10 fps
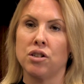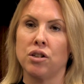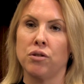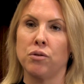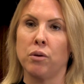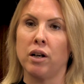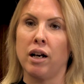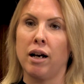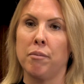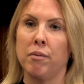to,
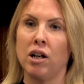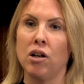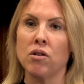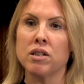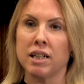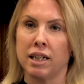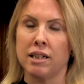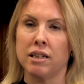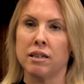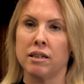um,
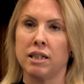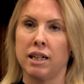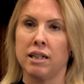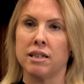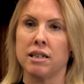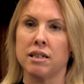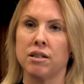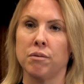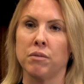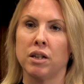alongside the tiered
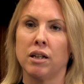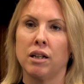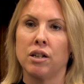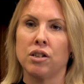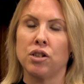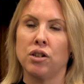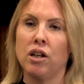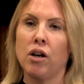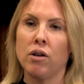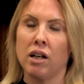system, to
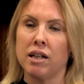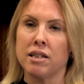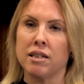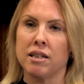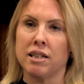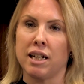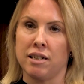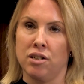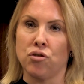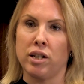localise the
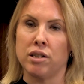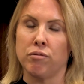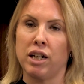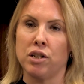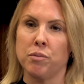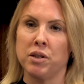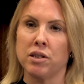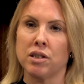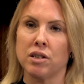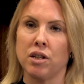test and trace
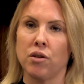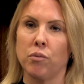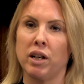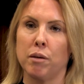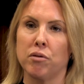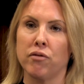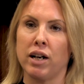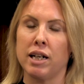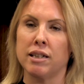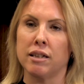arrangements so that we can
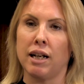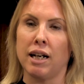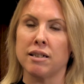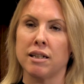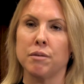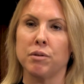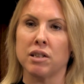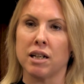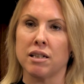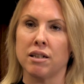provide accessible
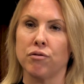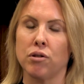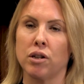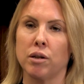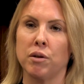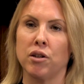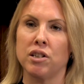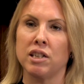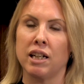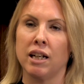testing for our
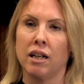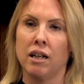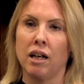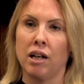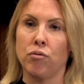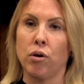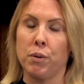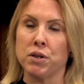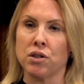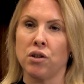community and
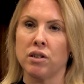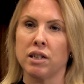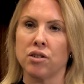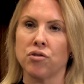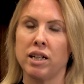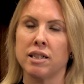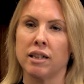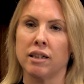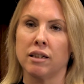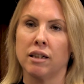robust contact
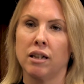tracing.